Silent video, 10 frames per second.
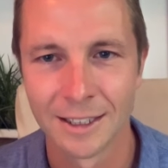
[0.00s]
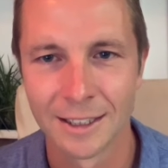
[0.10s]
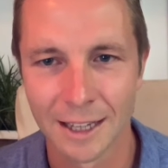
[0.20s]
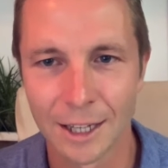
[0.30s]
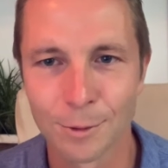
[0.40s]

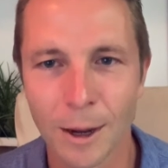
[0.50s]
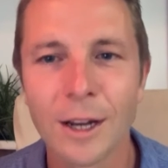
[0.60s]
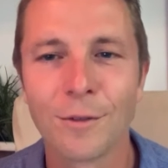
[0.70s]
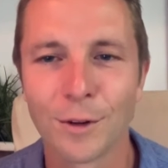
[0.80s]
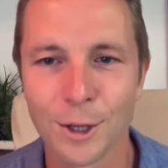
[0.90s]
God's
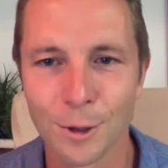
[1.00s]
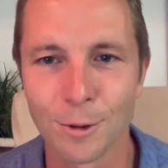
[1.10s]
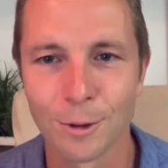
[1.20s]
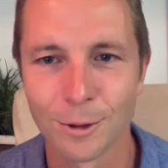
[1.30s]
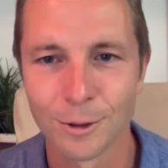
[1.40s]
waiting for
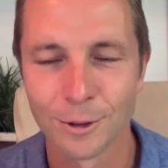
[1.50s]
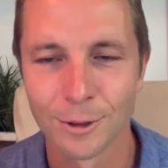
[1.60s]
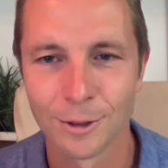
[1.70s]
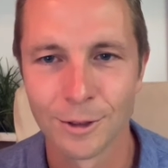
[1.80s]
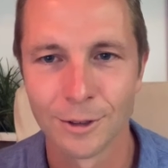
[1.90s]
you
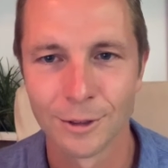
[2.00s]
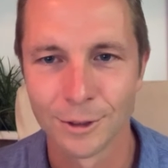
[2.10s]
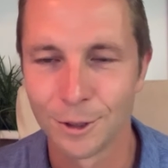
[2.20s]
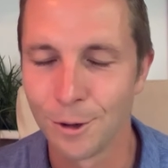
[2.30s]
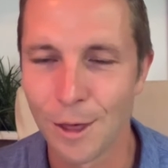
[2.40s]

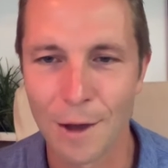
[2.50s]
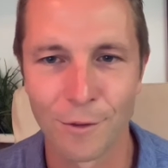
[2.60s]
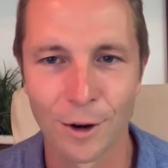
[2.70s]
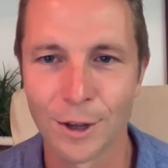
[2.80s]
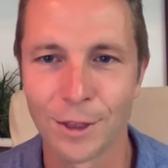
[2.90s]
to do that
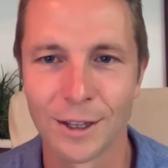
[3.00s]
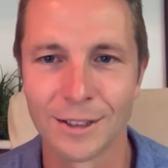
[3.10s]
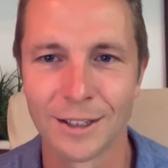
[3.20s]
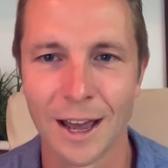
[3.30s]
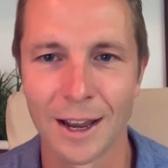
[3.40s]
very thing
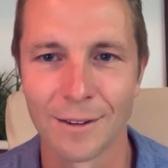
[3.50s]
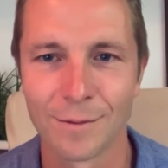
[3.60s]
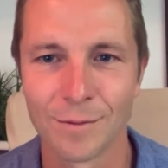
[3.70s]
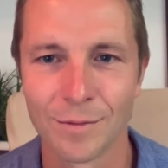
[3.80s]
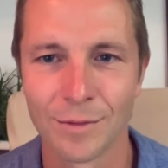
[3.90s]
today.
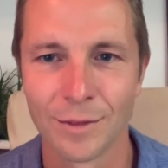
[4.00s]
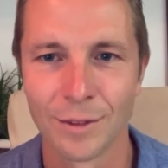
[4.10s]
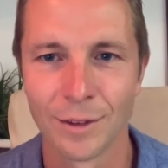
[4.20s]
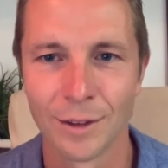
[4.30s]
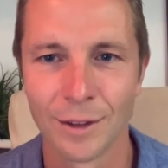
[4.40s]

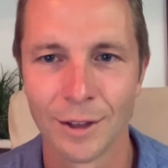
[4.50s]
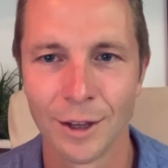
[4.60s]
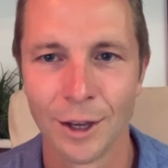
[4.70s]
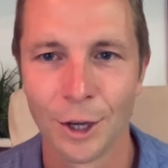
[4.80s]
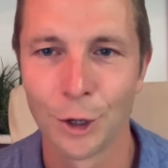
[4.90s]

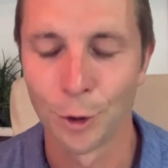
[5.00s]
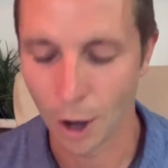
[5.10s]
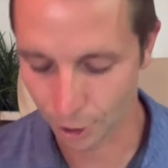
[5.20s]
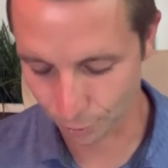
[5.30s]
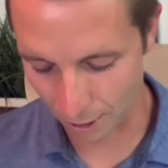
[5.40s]
You know,
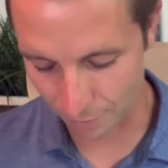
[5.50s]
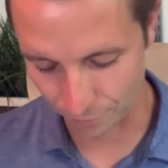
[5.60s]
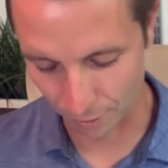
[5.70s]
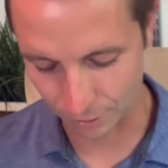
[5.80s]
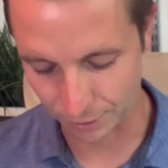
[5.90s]
a great
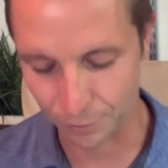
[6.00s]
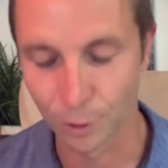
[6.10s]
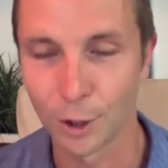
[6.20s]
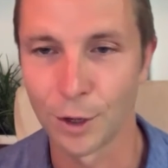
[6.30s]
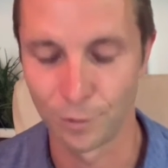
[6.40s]
verse, if you're
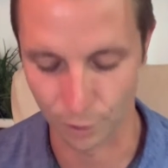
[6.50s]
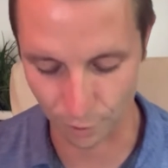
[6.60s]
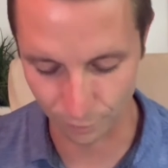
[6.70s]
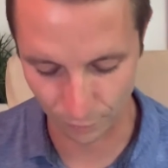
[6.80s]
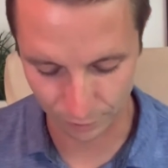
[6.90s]
looking for a
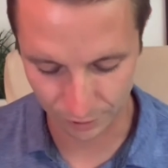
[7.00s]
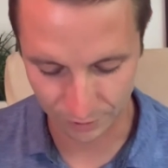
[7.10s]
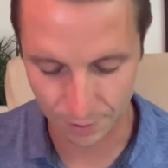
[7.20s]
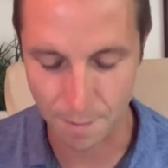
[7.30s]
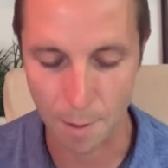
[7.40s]
verse
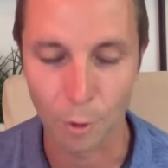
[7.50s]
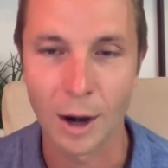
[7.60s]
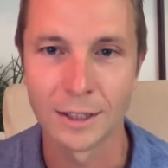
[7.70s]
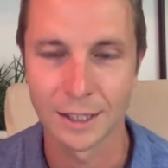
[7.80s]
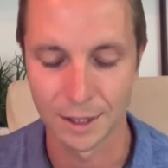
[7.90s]
to
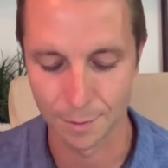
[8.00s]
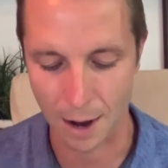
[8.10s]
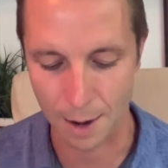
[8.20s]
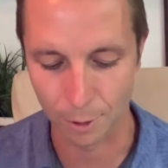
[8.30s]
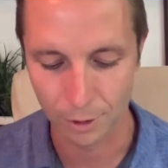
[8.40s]
memorize in the
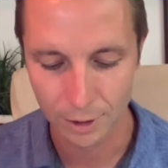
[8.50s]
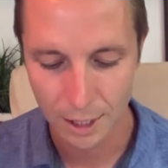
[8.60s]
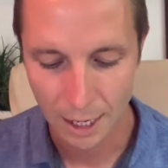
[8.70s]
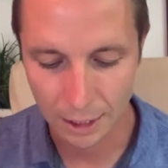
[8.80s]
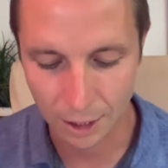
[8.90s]
Bible,
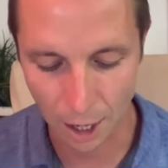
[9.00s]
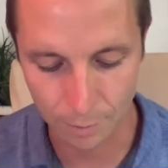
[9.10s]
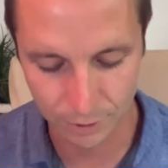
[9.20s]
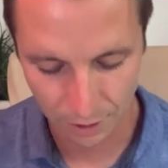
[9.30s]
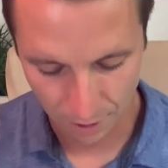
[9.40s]
it
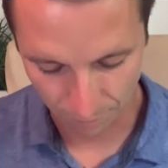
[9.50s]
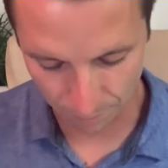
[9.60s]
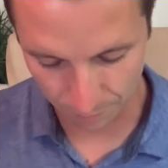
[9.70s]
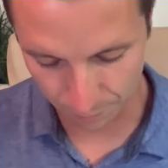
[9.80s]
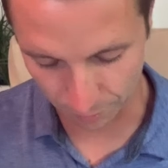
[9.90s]
comes from
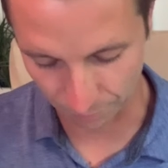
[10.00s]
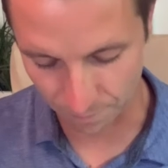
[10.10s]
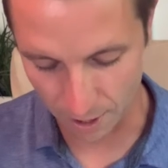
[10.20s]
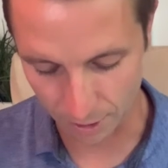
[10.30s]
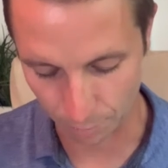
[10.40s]
the book of
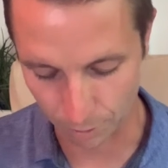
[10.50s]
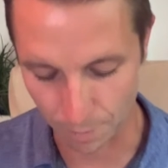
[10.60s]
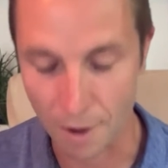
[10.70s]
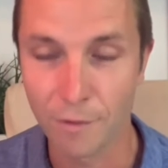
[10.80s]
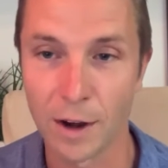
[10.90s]
Micah, one of
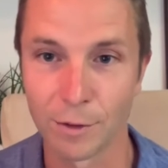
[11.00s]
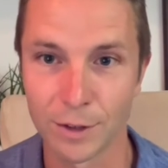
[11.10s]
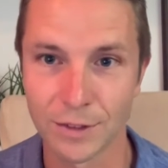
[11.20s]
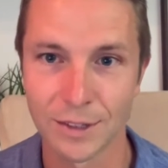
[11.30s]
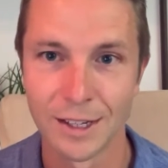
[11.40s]
my
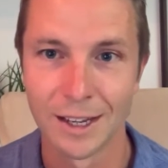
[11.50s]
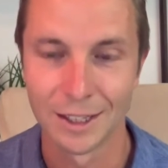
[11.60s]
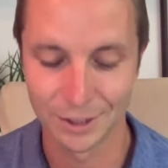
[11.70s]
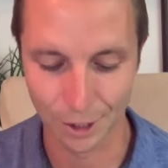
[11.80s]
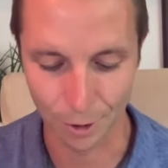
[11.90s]
favorites.
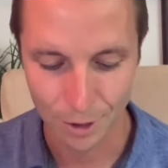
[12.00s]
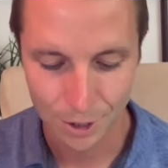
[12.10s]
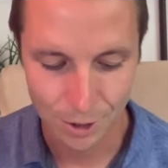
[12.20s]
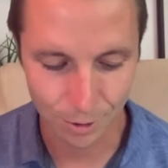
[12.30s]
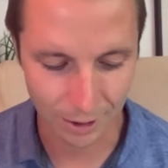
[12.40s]
And so
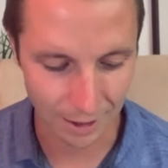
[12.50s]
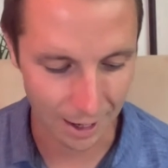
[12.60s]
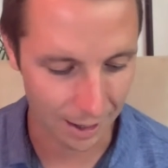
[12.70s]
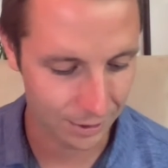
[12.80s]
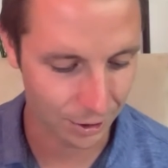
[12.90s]
you
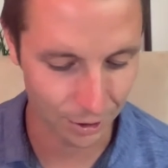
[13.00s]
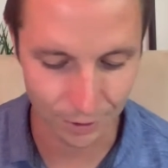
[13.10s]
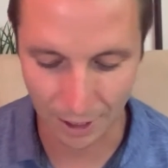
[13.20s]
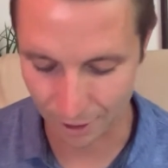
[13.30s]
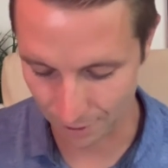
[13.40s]
can turn
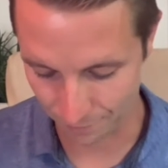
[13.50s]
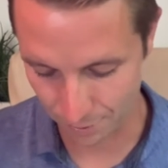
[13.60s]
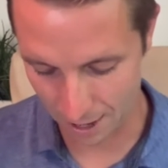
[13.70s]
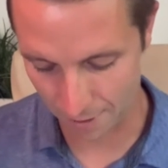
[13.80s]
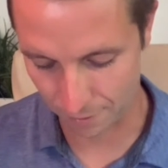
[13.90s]
there if you
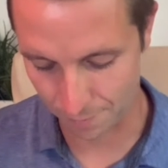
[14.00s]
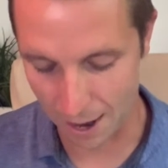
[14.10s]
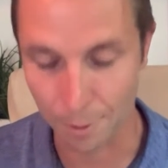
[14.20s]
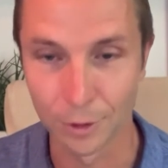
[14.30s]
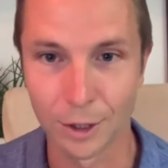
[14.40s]
have a
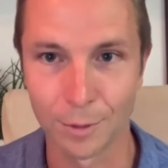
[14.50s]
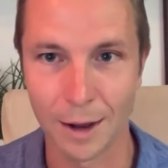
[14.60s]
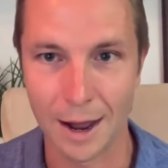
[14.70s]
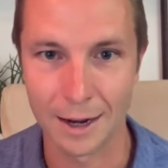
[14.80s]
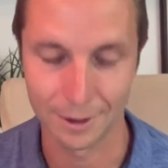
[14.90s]
Bible
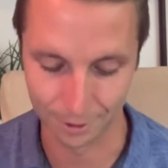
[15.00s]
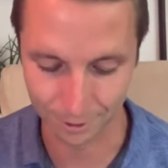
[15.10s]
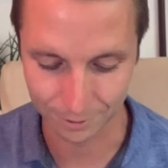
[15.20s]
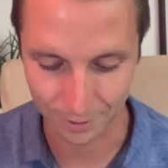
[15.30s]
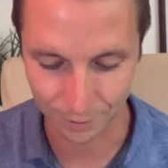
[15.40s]
nearby. You
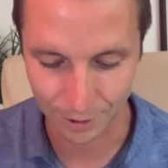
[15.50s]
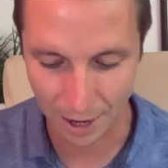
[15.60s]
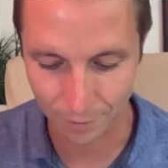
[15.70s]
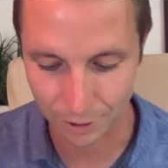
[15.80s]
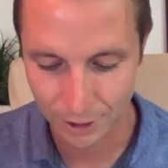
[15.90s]
know, if you
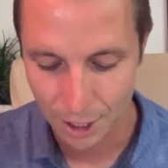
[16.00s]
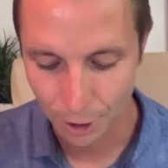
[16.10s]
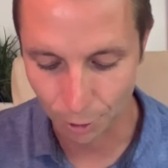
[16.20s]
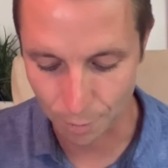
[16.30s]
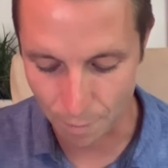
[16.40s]
have yours,
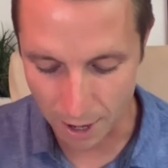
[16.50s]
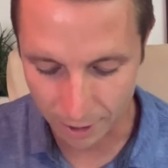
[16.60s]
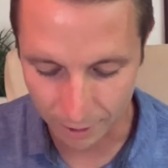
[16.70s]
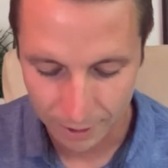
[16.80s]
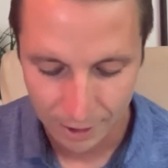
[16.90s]
go to
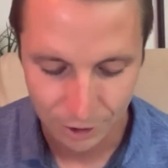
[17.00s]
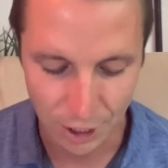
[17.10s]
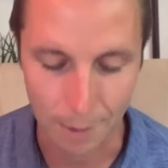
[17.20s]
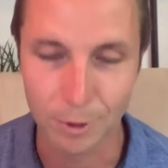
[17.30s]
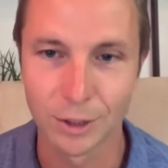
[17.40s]
Micah
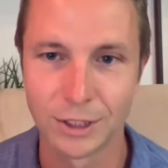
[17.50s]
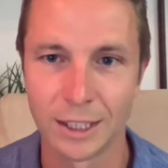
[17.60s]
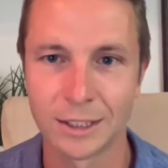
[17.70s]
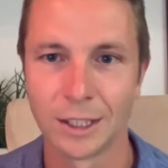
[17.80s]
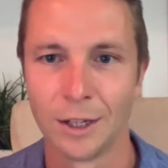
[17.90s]
chapter
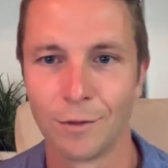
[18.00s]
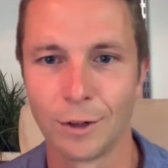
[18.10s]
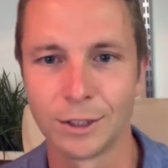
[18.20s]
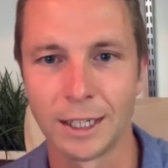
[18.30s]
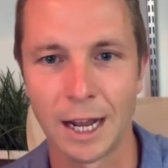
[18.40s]
6, verse 8.